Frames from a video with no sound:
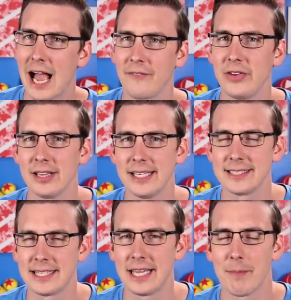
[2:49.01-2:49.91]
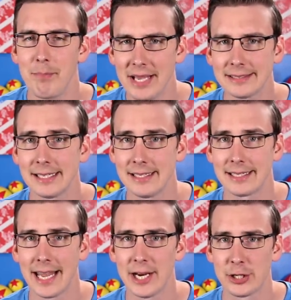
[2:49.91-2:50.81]
I feel is the best
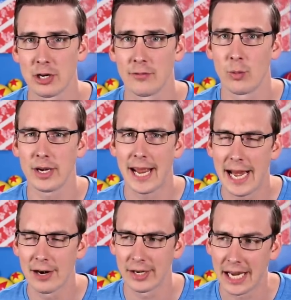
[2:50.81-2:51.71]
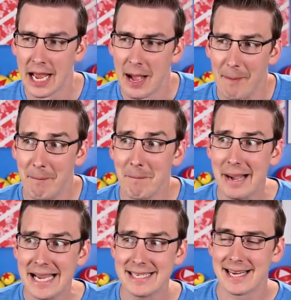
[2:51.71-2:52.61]
indication of what Harry
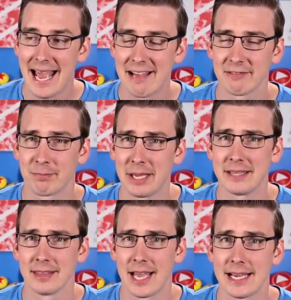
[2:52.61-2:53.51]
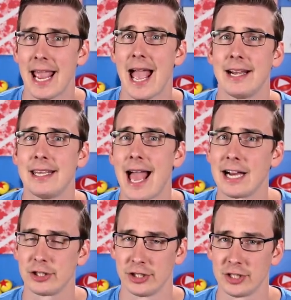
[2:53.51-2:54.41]
might have been like had he
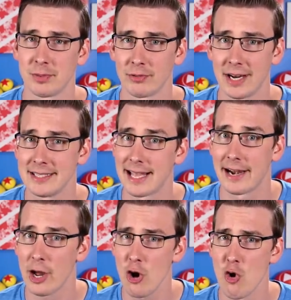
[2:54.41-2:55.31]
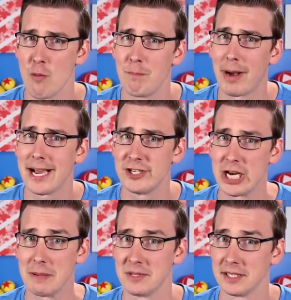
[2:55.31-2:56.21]
actually just been raised at home by
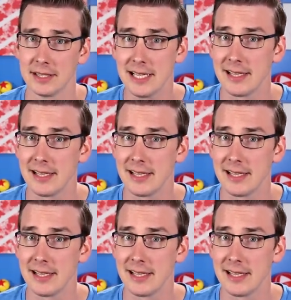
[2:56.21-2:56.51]
James and